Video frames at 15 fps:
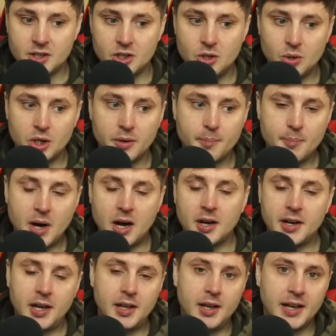you can
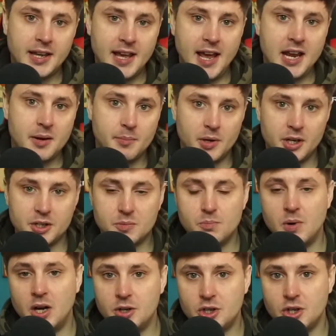market a game as
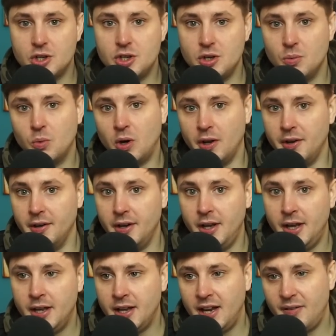much as you want.
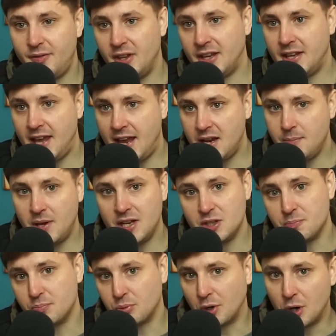If the game is
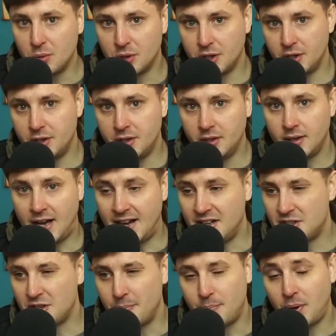broken and
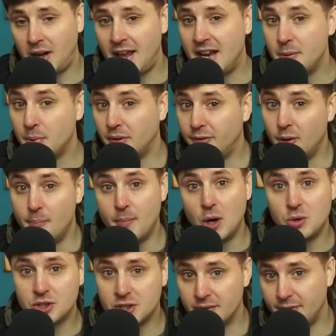it's unplayable for
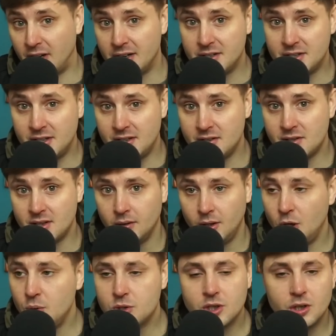most devices,
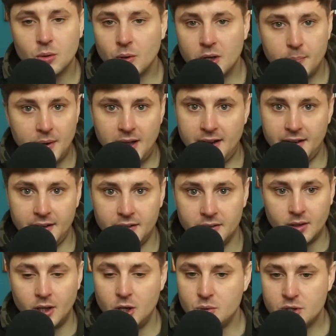who's going to want to play it?
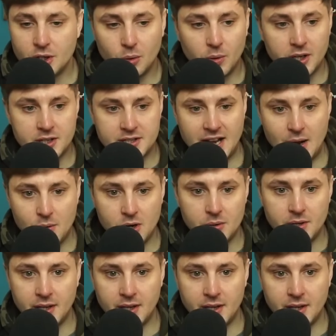Who's going to want to download the